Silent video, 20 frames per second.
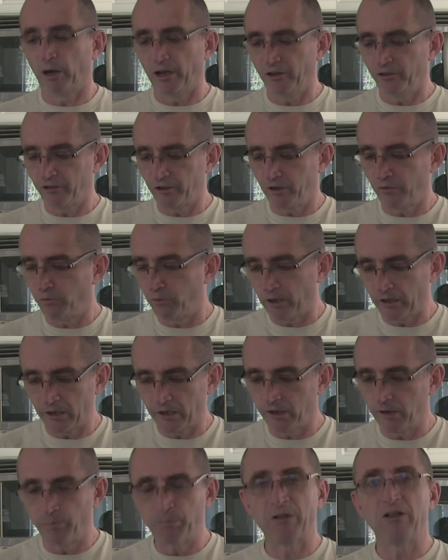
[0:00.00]
Buy yourself
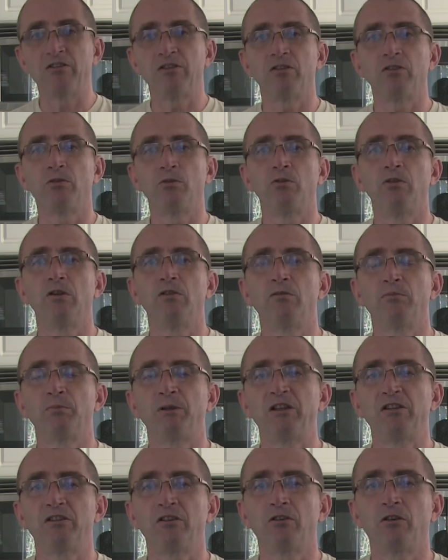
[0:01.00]
one little piece of
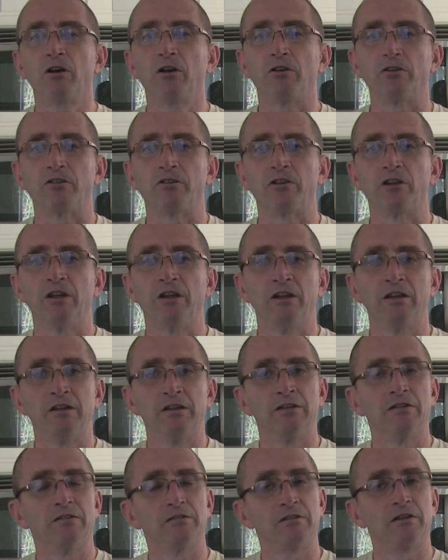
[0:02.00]
piece of roast.
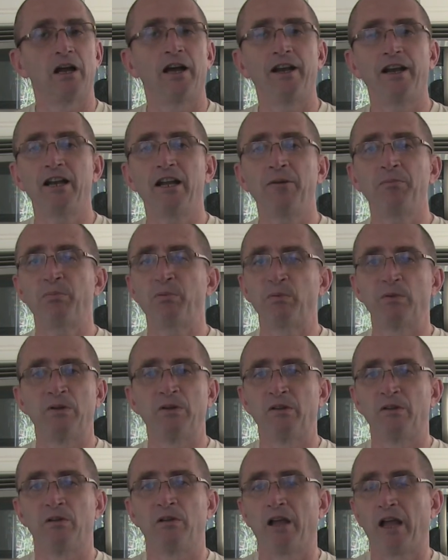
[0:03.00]
Cut it up,
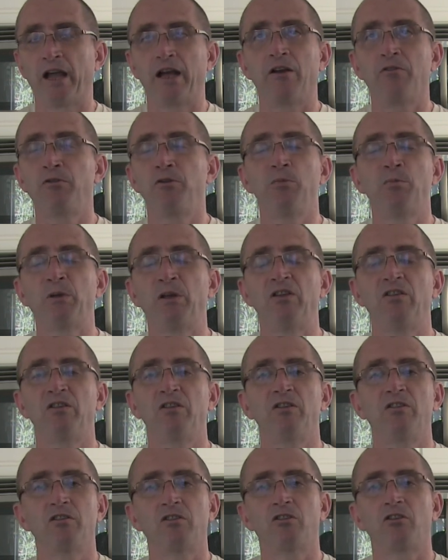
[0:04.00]
hang a few
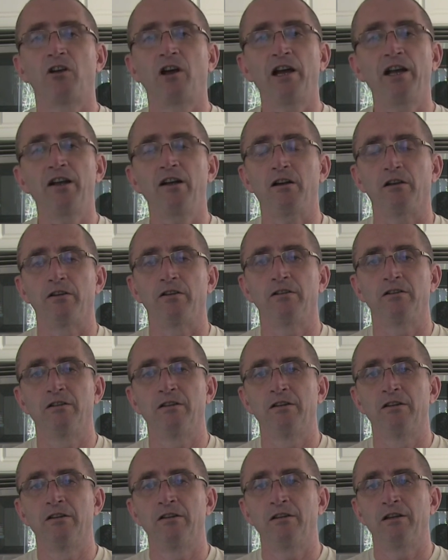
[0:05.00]
pieces and try it out.
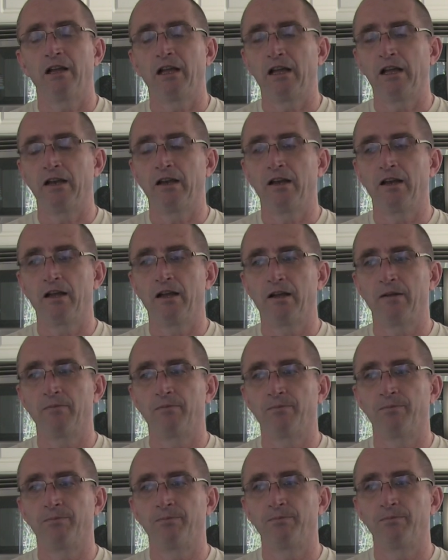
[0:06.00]
And
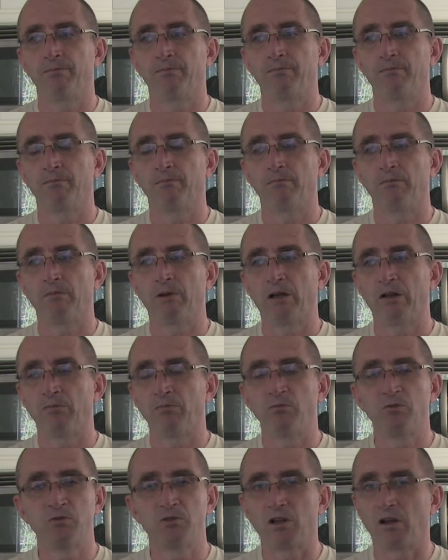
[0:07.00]
um,
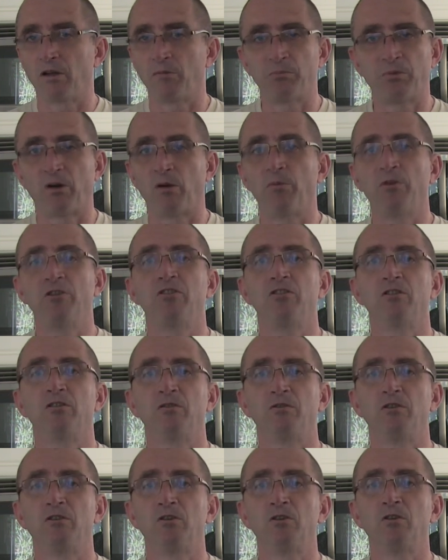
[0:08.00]
I'm just, I promise
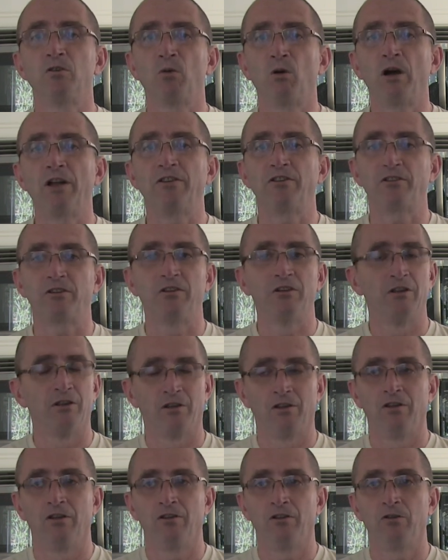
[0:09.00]
you, if you do it once,
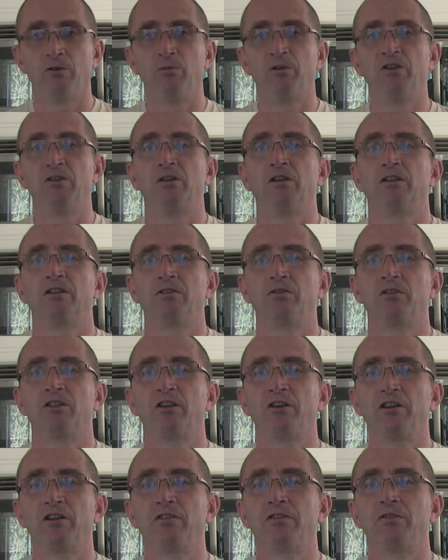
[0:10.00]
you'll be doing this for
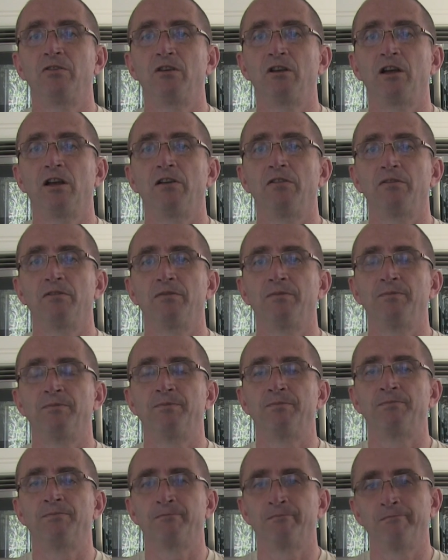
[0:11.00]
the rest of your life.
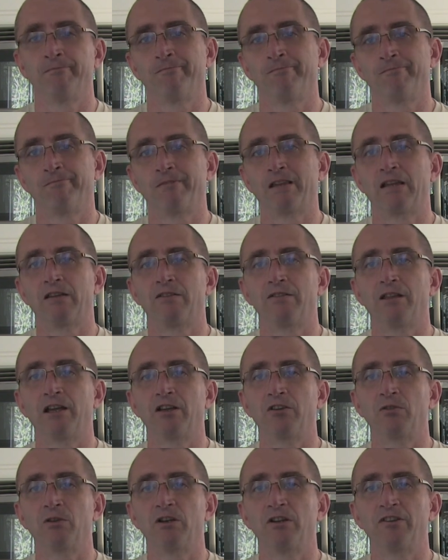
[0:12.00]

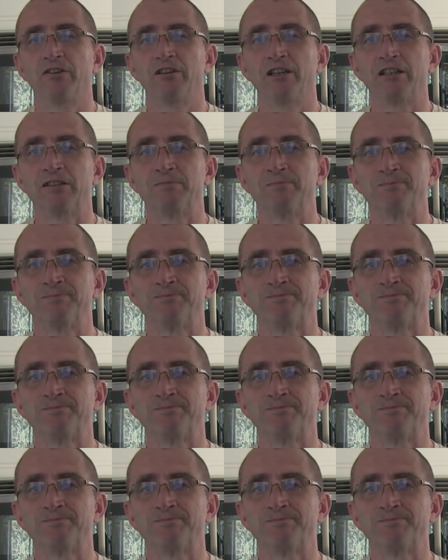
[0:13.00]
Thanks for listening.